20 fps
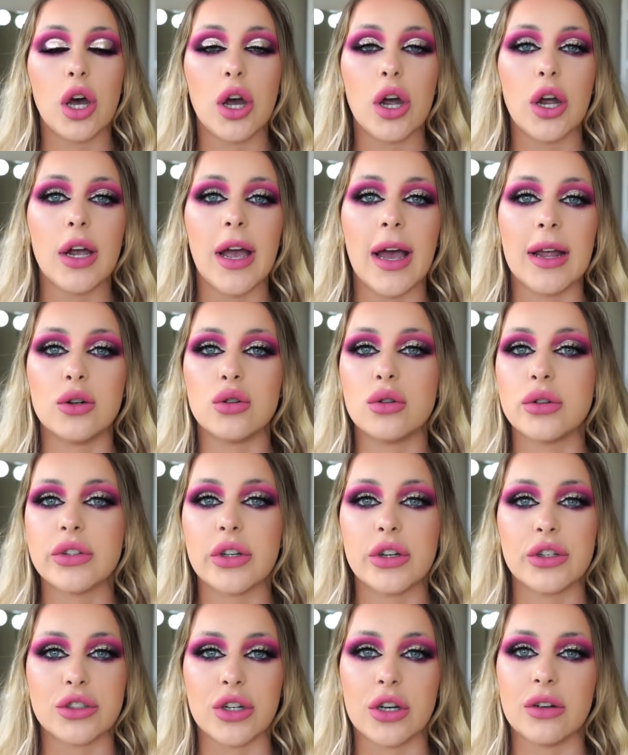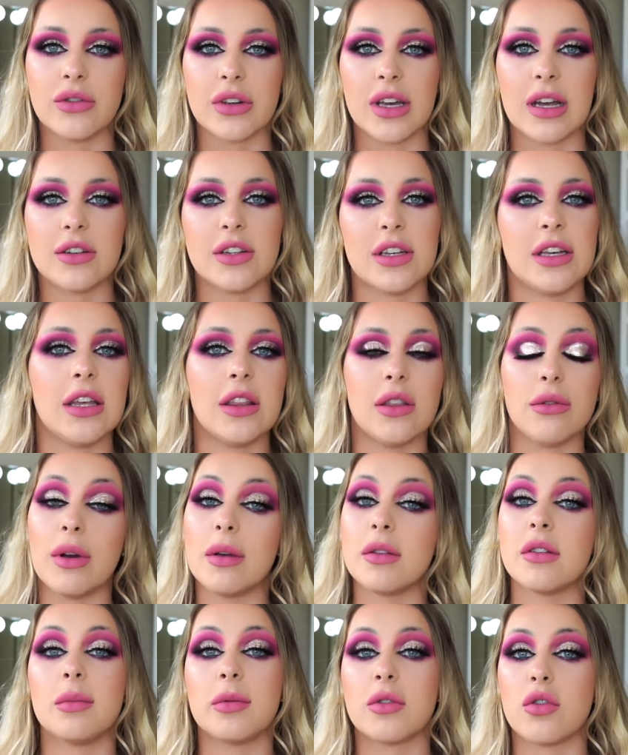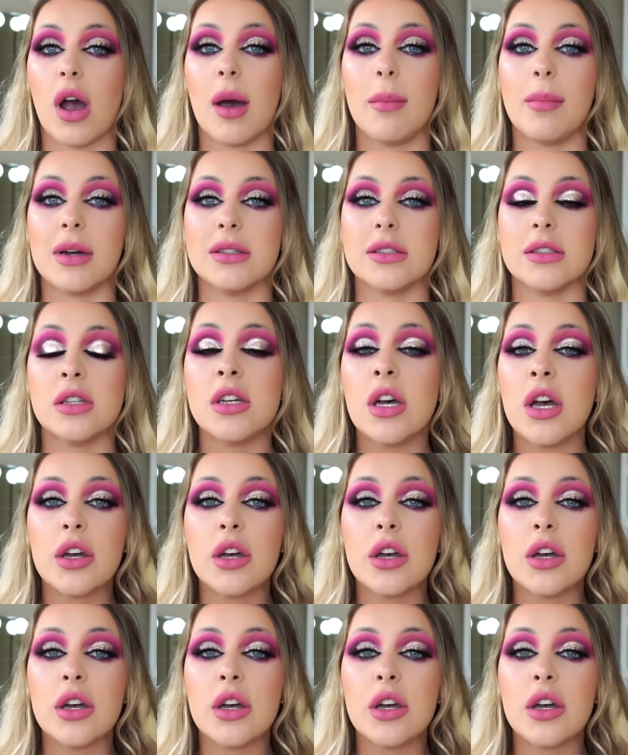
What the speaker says: And also don't forget to hit the red subscribe button